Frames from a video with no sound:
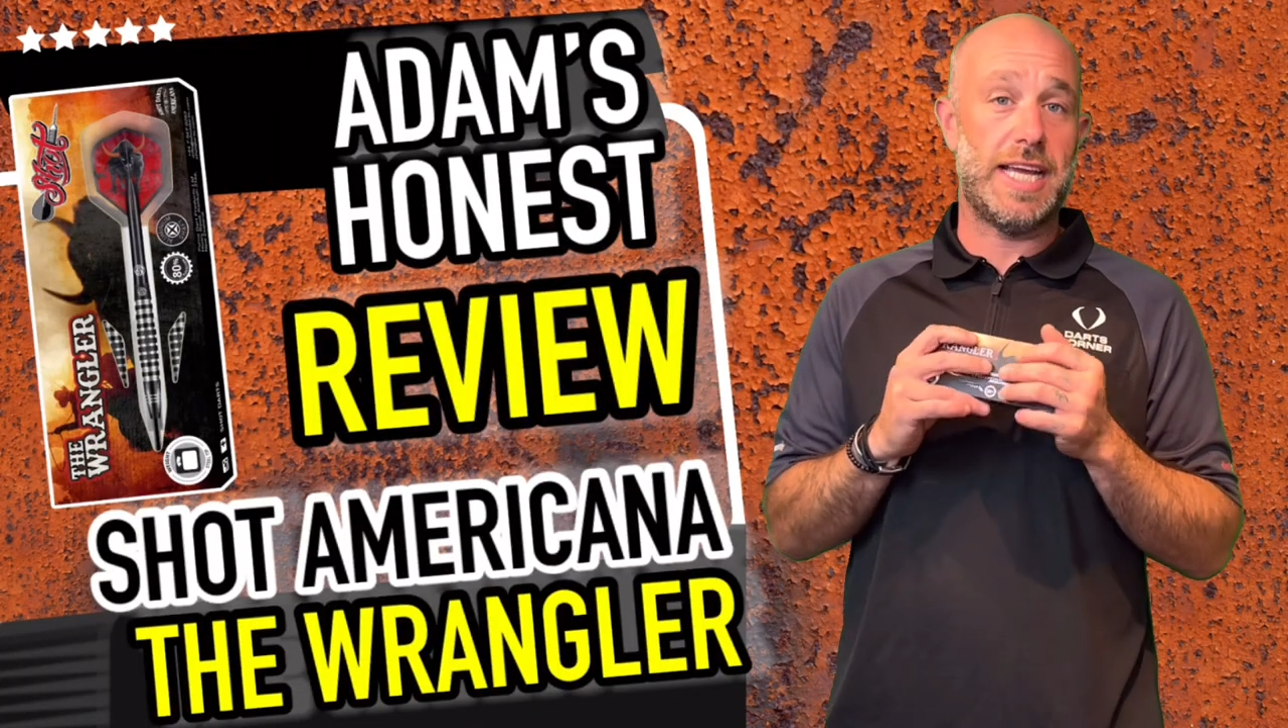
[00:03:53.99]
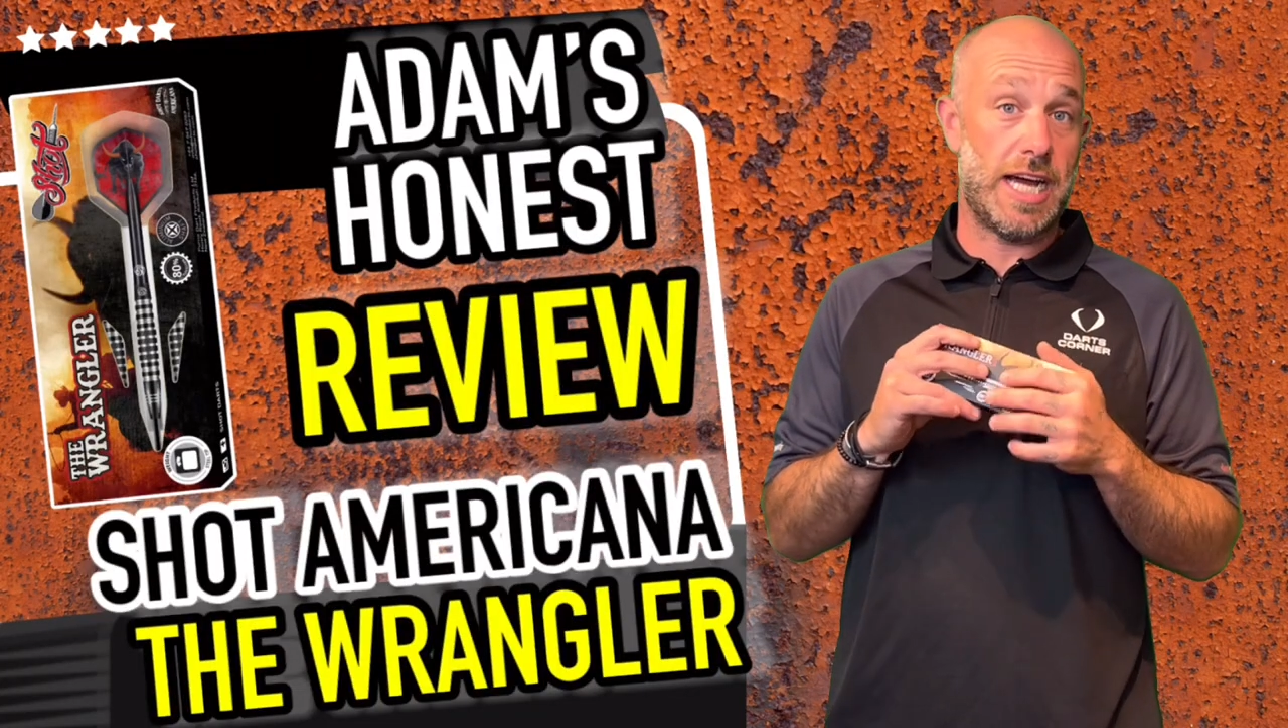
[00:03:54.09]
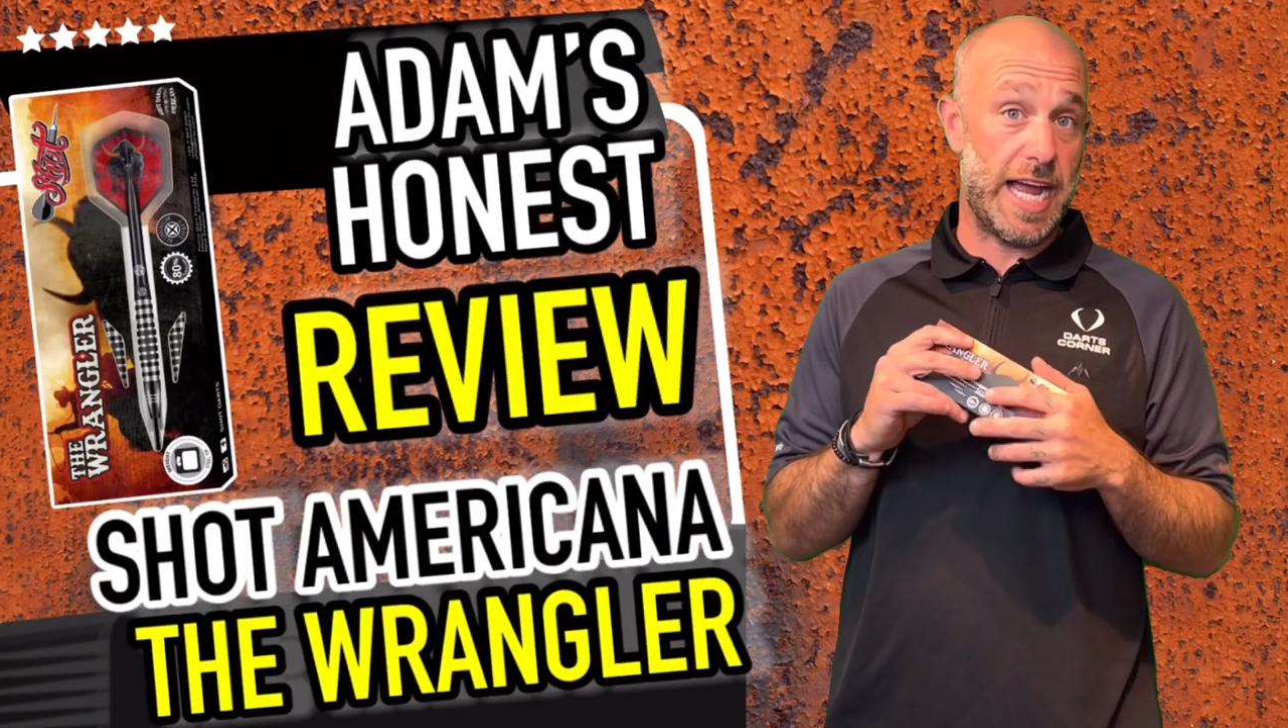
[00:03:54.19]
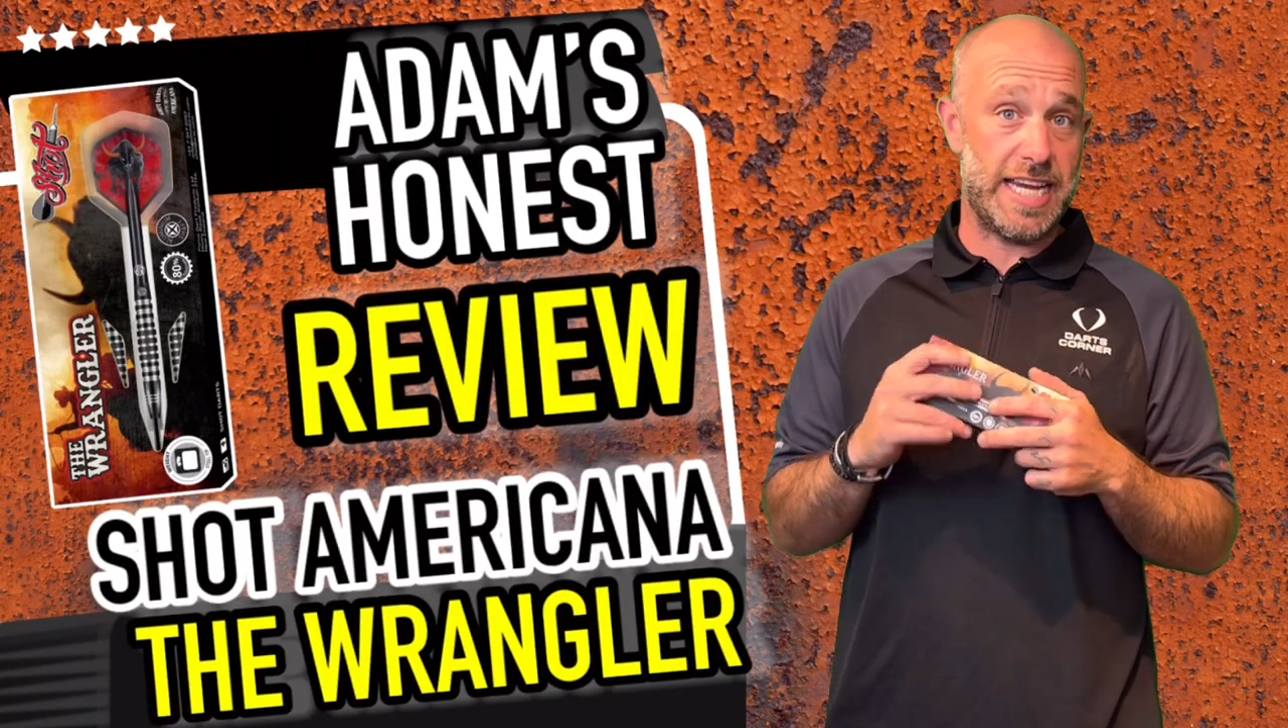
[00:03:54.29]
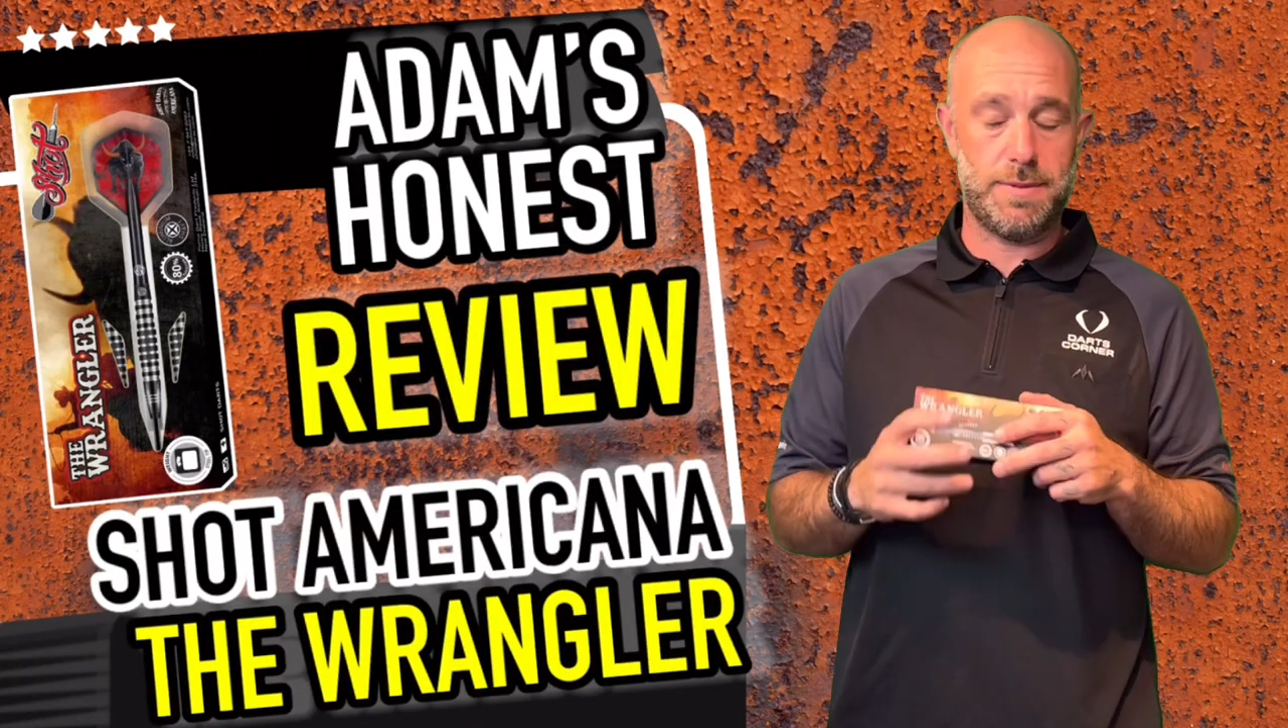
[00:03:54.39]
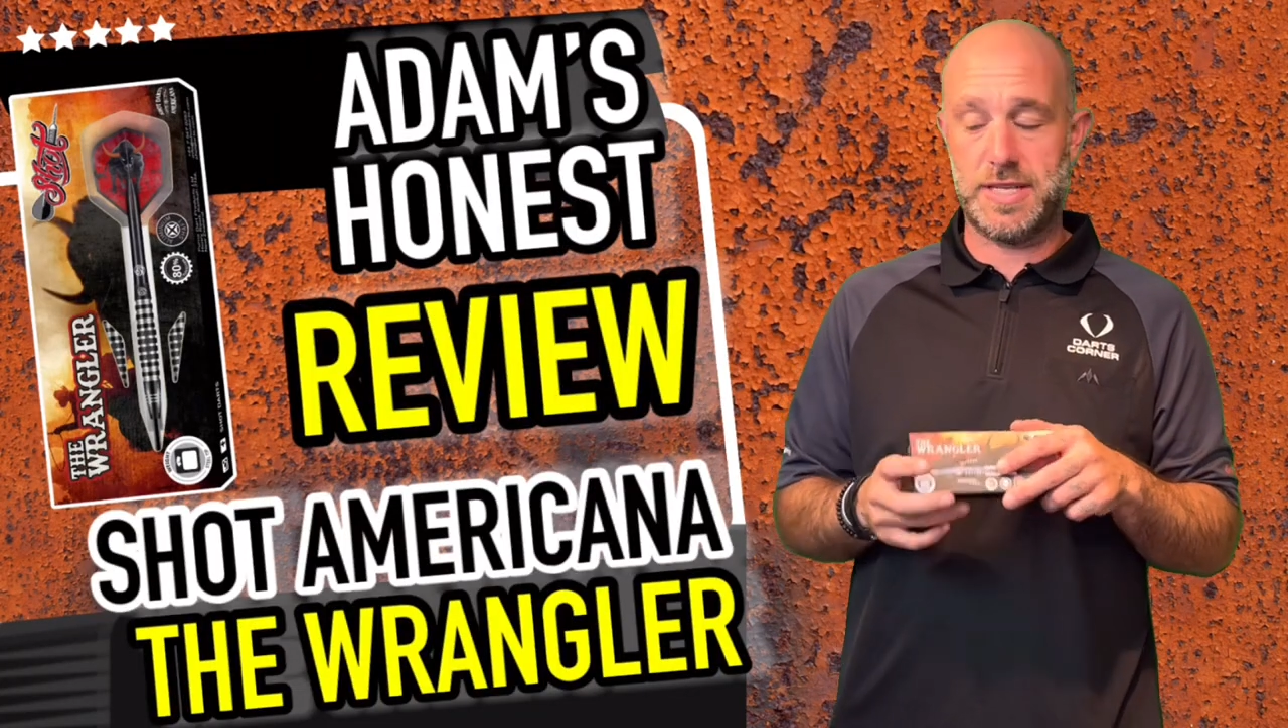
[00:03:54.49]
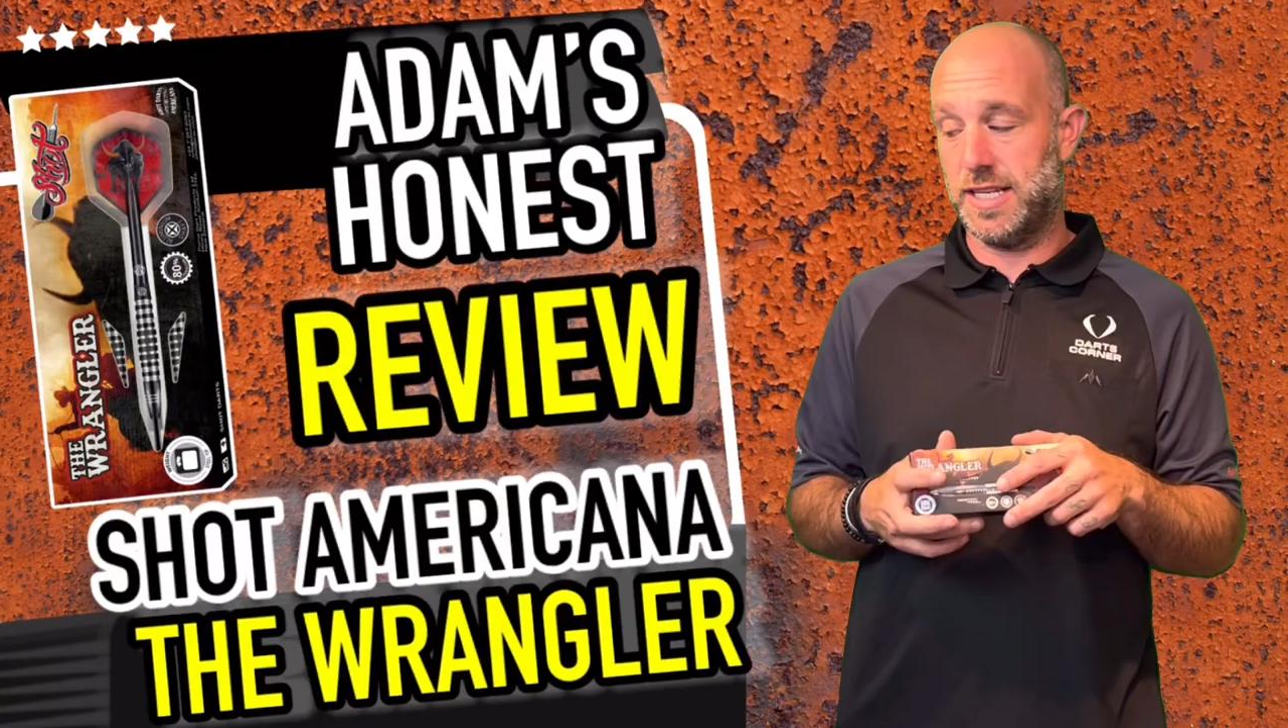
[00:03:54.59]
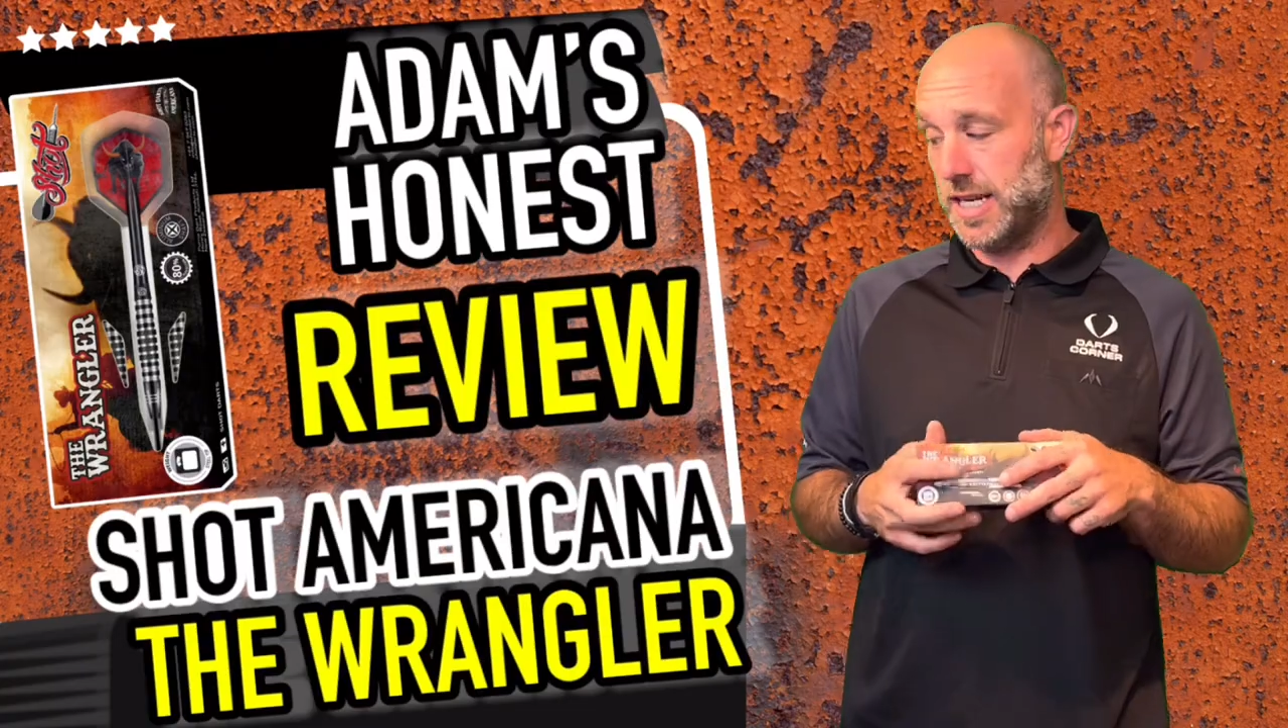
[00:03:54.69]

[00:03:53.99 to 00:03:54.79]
They are 80%